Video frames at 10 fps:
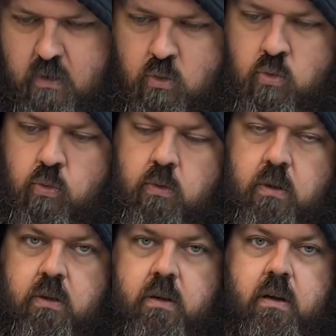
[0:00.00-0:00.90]
Ooh.
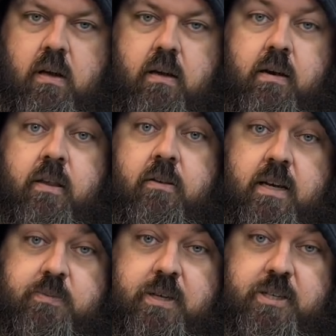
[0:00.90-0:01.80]
Another
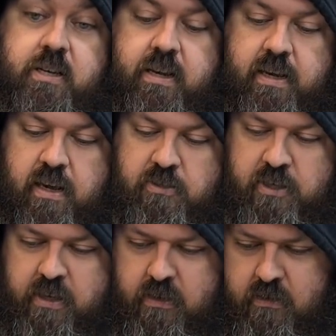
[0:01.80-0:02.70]
SVG decal
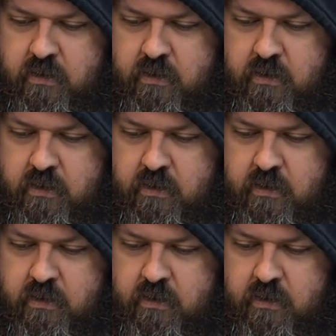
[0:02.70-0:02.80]
sheet.